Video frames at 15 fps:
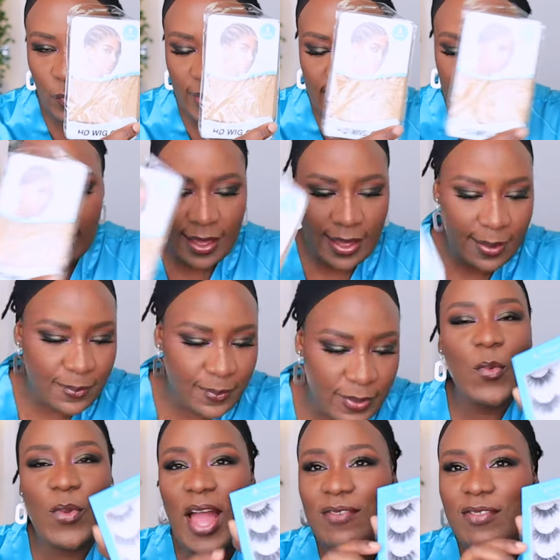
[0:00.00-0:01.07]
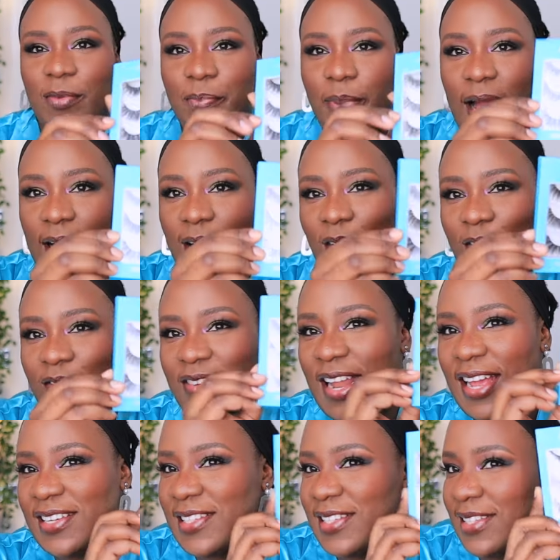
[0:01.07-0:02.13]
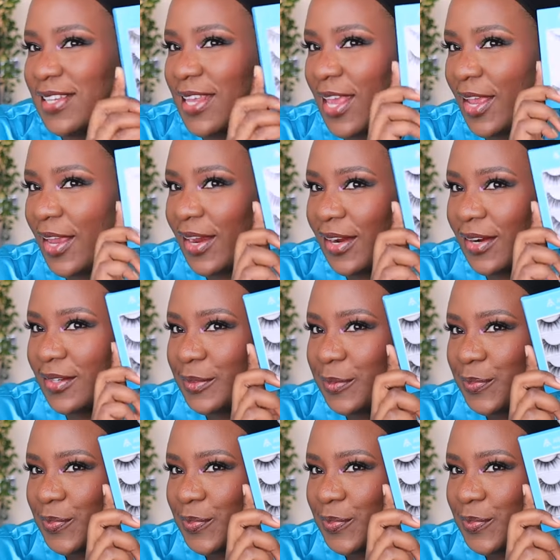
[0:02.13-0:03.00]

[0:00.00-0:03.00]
wig cap we have a pack of lashes here